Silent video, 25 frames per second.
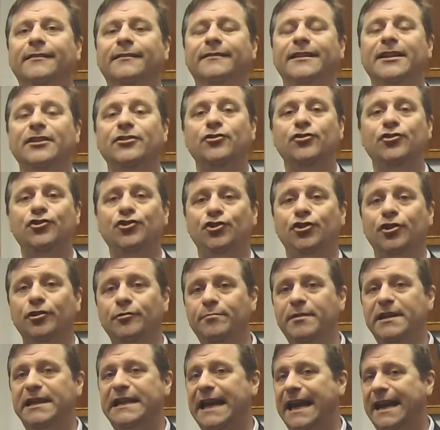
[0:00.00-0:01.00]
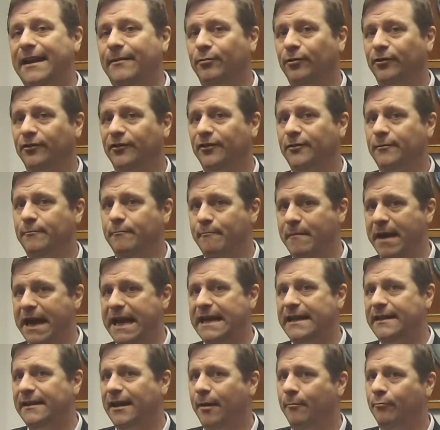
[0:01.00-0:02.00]
then you should be able to
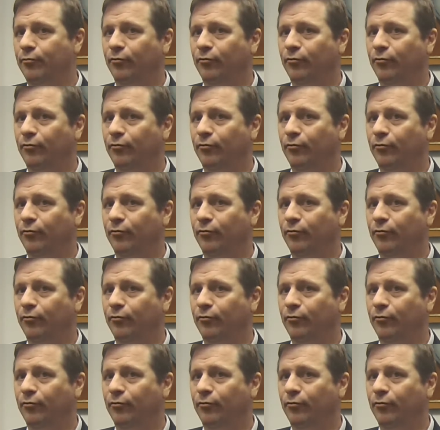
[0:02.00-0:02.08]
make a